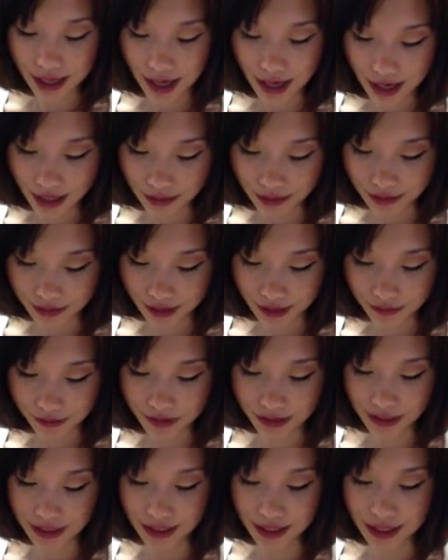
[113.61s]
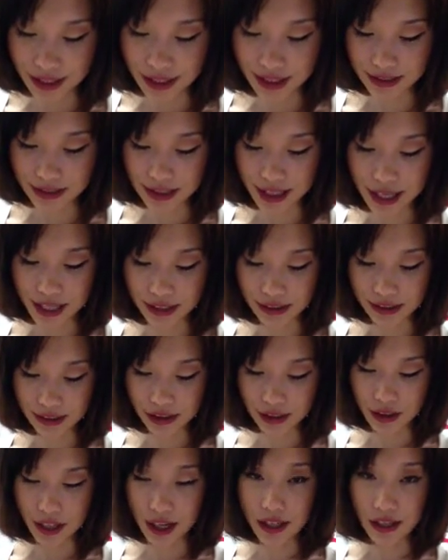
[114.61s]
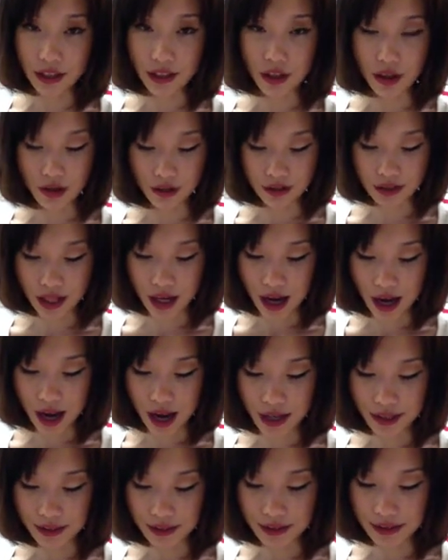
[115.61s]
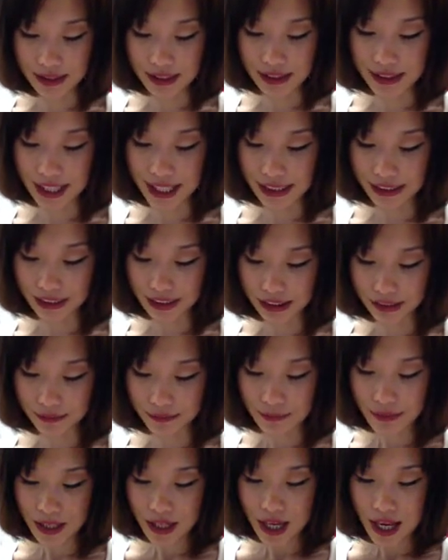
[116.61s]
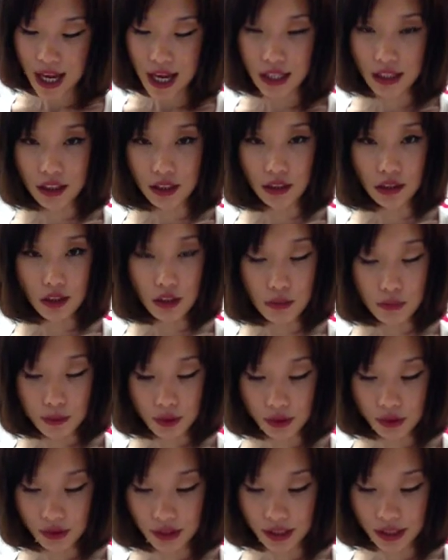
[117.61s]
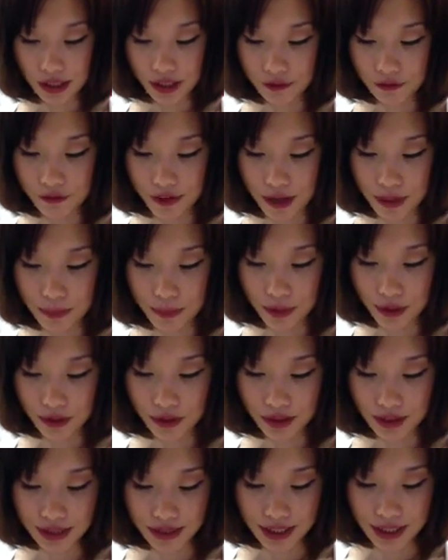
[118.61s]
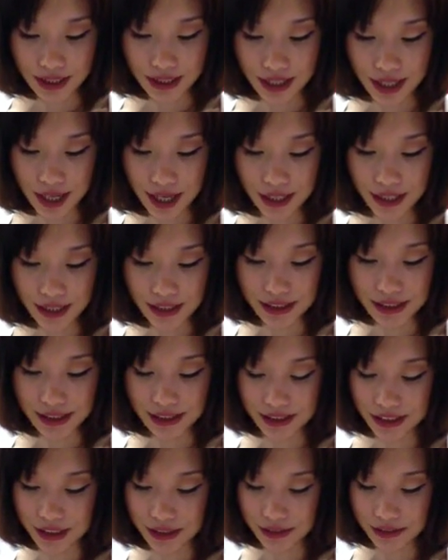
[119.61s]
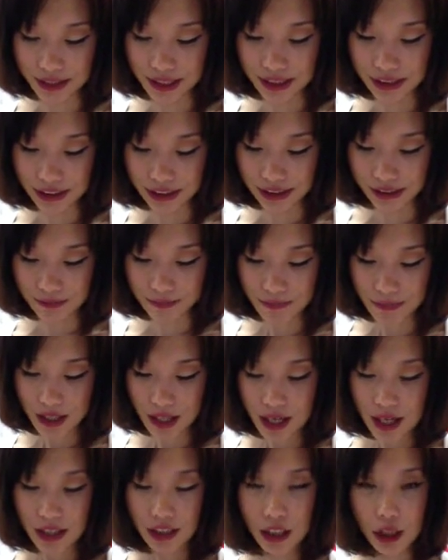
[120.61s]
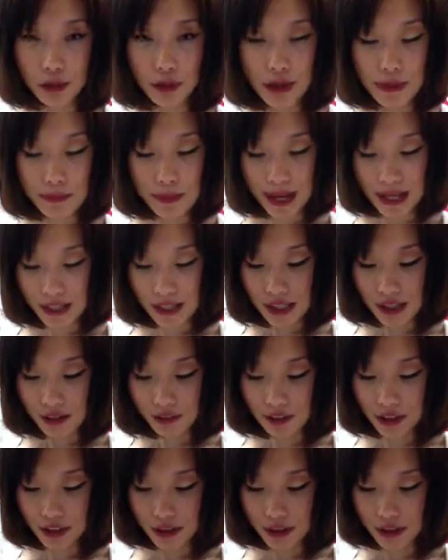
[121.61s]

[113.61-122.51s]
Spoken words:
artery of the kidneys actually undergoes hyalinization, and the glomerular fibrosis and hyaline degeneration. The remaining of the